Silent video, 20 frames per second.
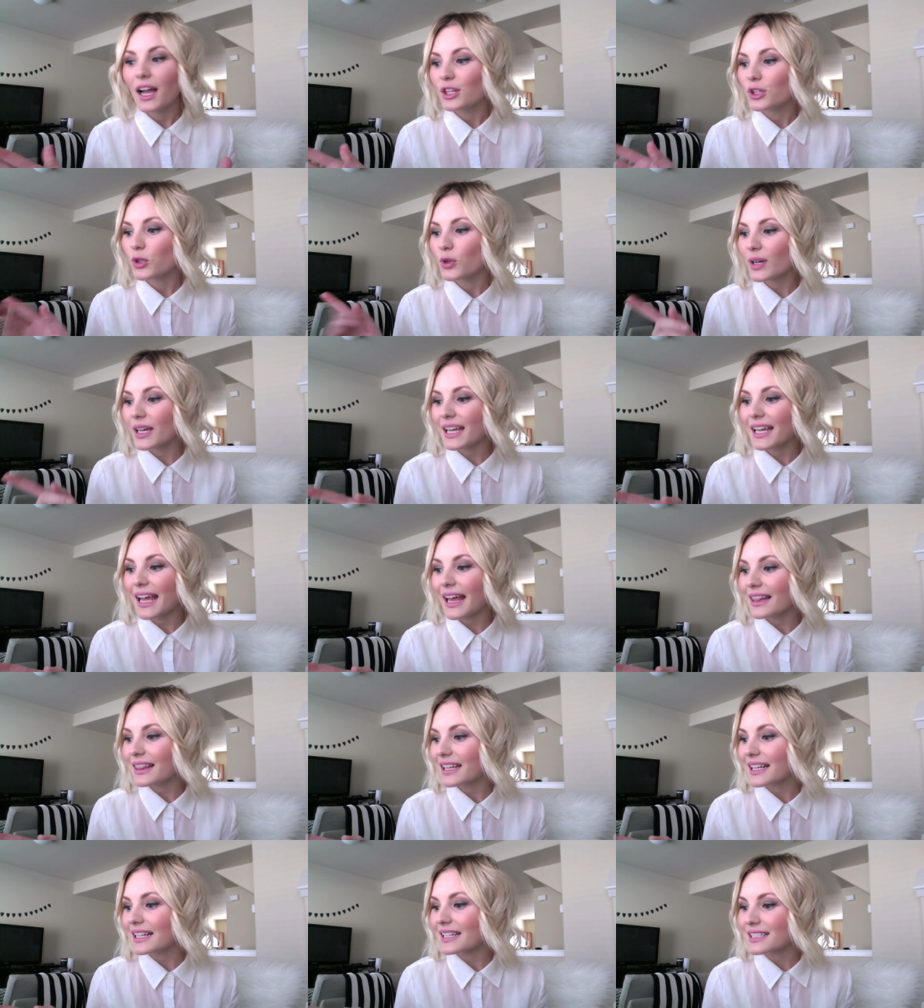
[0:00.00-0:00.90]
You can
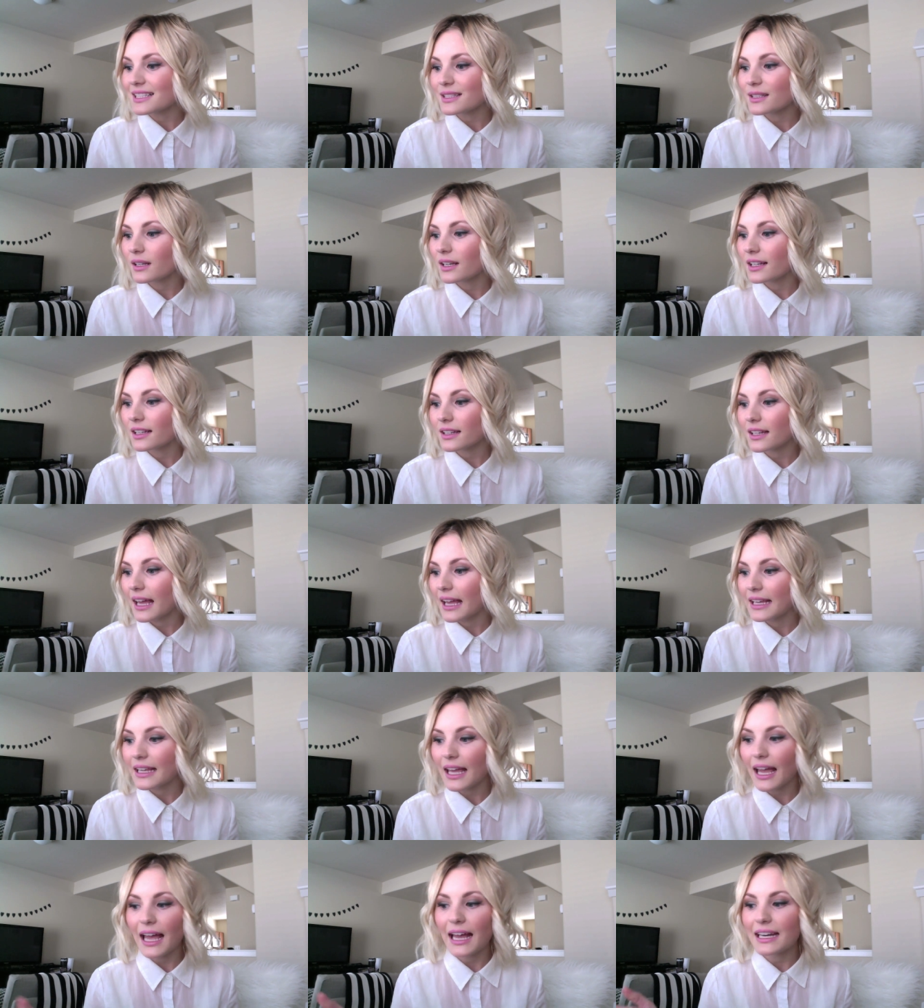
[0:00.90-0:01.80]
get these
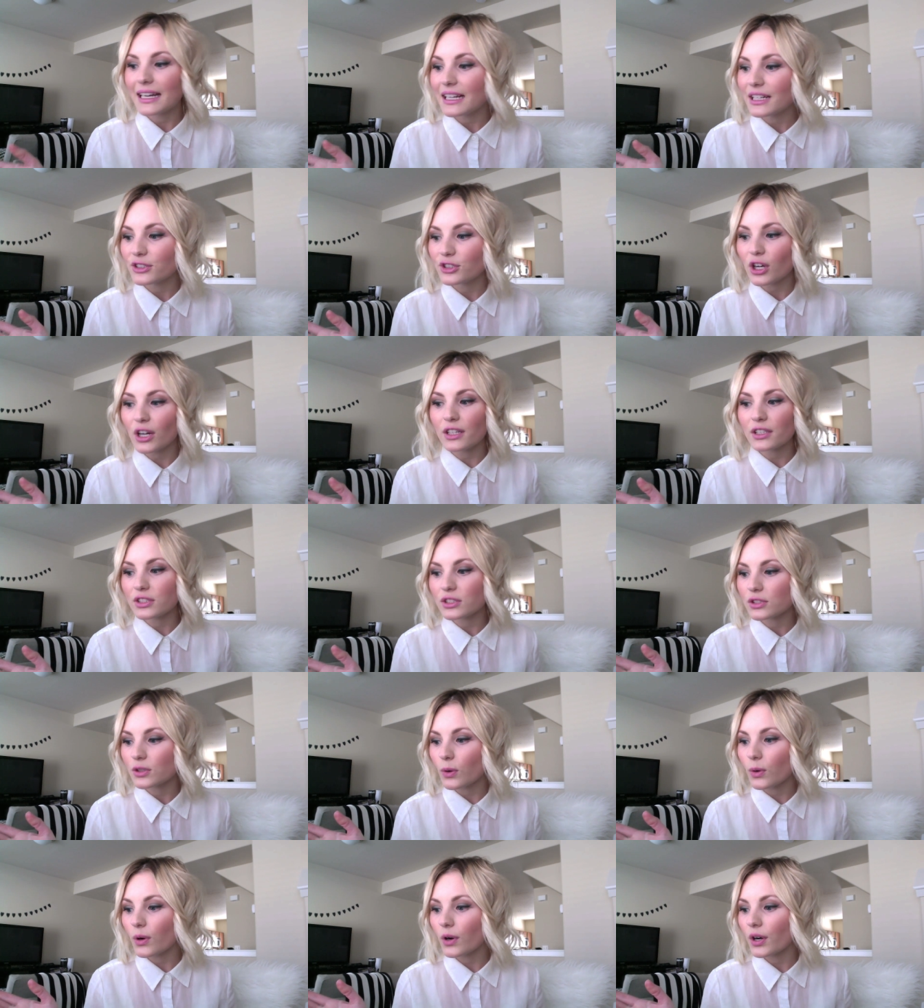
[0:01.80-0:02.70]
like any
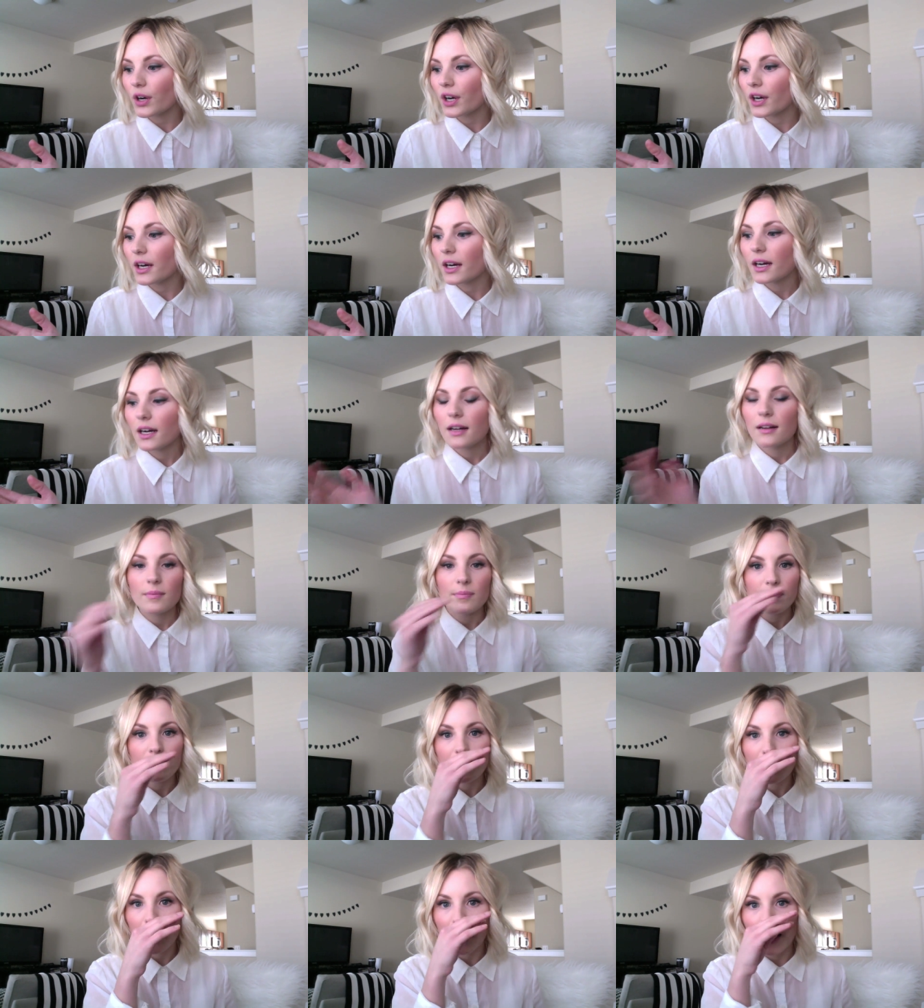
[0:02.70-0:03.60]
drugstore,
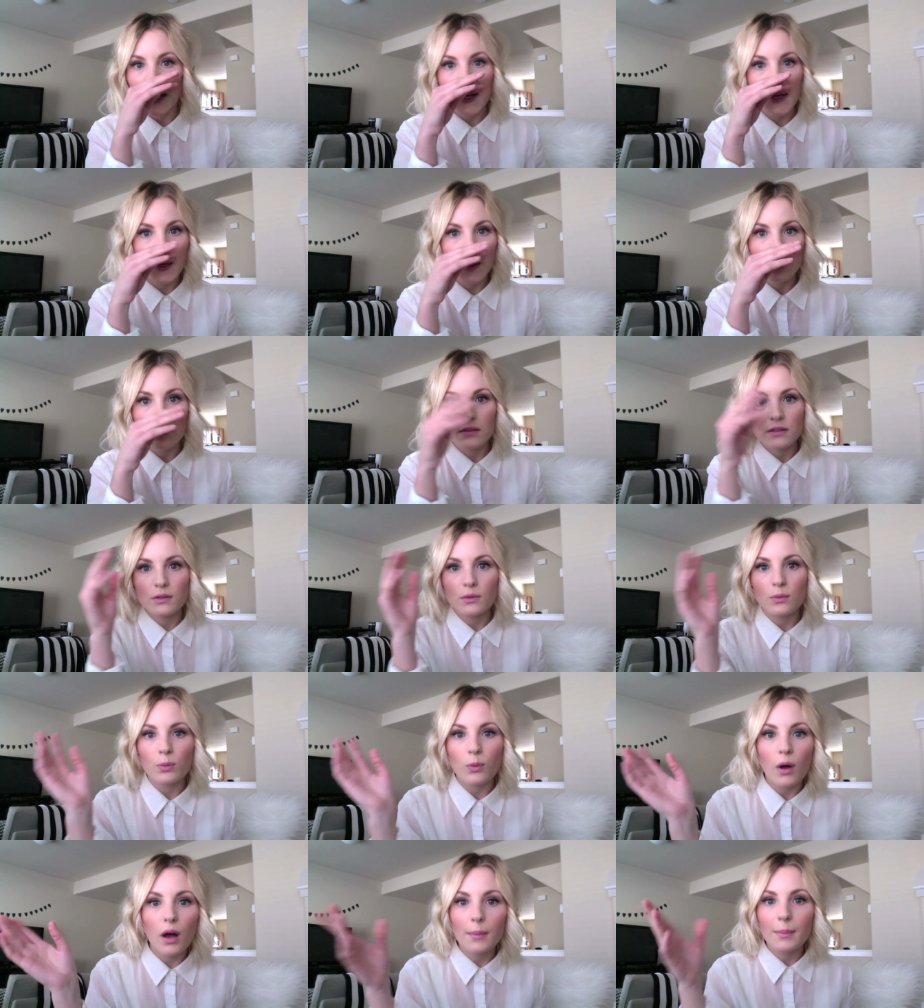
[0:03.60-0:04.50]
like
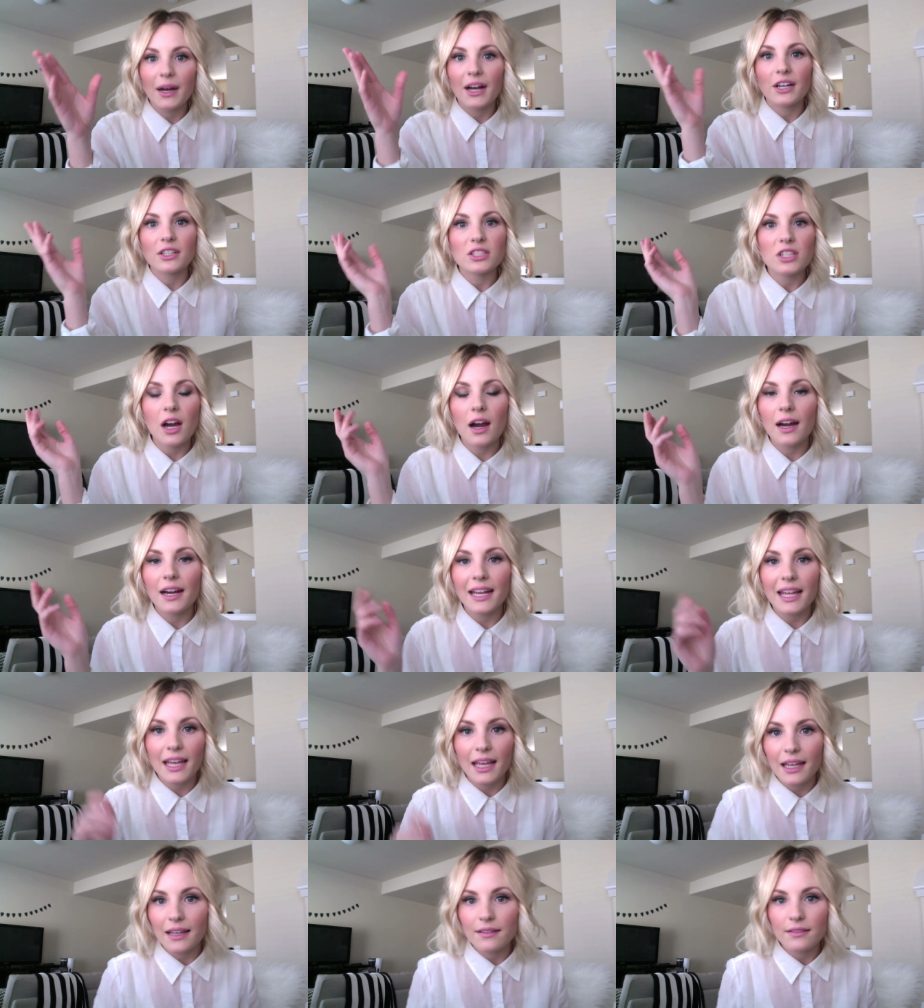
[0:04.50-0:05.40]
Walmart,
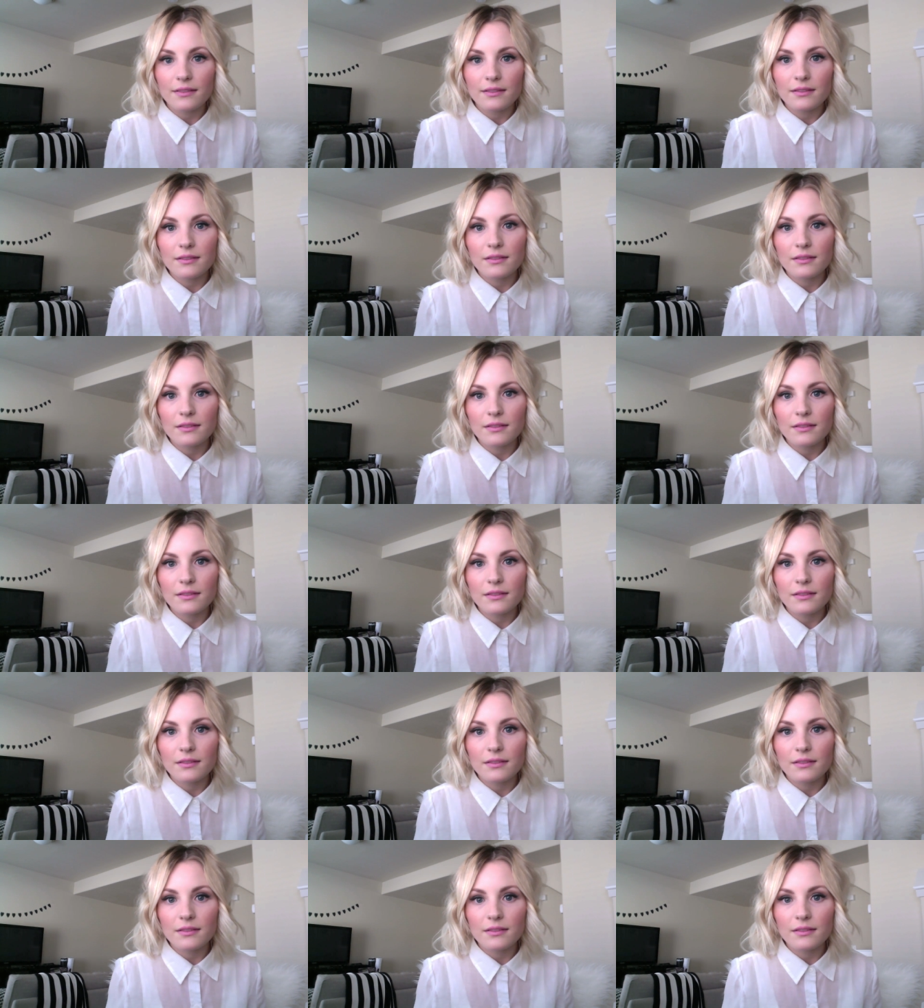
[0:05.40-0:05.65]
Target,